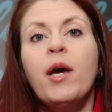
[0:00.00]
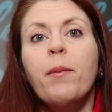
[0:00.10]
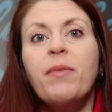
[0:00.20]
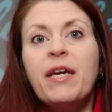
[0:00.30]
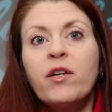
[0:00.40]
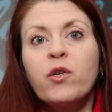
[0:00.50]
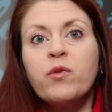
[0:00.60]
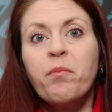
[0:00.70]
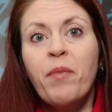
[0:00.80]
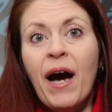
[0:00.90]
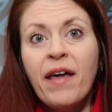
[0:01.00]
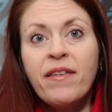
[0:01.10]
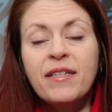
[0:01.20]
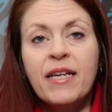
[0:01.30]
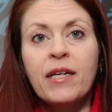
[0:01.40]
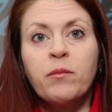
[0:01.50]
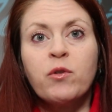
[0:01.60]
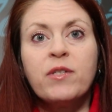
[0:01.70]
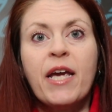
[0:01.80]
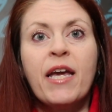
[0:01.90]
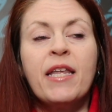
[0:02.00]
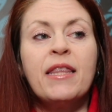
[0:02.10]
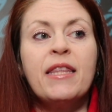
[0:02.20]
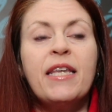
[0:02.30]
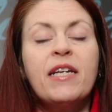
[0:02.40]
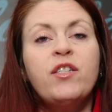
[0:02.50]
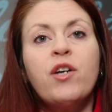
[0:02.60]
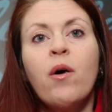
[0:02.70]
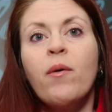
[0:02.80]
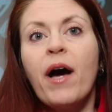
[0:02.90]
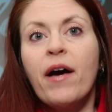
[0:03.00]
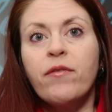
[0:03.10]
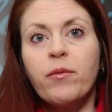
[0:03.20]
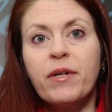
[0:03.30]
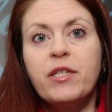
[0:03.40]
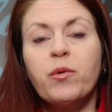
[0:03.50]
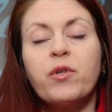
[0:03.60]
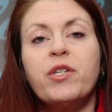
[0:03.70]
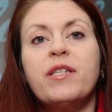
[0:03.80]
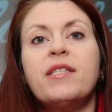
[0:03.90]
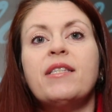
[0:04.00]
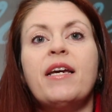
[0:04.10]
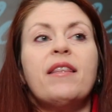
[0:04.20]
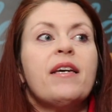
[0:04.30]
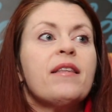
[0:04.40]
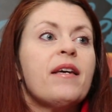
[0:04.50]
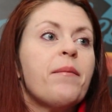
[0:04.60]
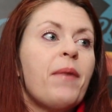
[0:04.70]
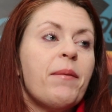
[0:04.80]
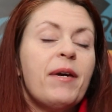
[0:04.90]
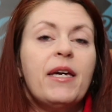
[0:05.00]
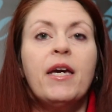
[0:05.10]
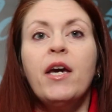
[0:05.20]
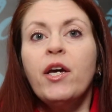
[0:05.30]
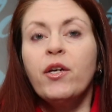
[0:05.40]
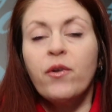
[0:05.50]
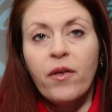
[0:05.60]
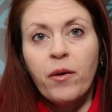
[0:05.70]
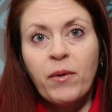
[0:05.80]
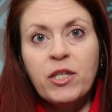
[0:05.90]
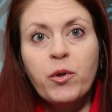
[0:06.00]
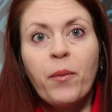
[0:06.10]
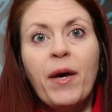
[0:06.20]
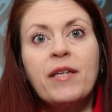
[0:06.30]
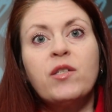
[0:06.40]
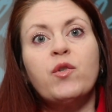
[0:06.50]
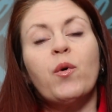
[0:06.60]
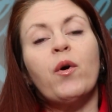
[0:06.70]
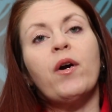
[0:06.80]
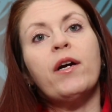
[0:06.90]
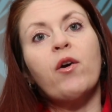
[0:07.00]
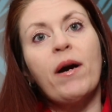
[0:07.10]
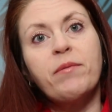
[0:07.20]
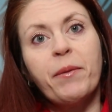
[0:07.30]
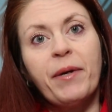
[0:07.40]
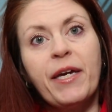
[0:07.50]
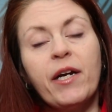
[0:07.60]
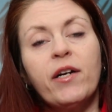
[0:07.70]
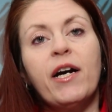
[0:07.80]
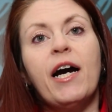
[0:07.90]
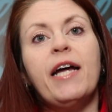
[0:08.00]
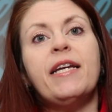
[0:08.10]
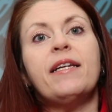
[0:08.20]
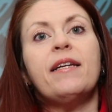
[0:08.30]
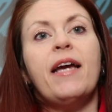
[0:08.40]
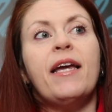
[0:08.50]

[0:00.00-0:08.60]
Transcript: beginners buy these animals and they don't have the resources. They think that maybe, they went to a pet store and grabbed up a care guide and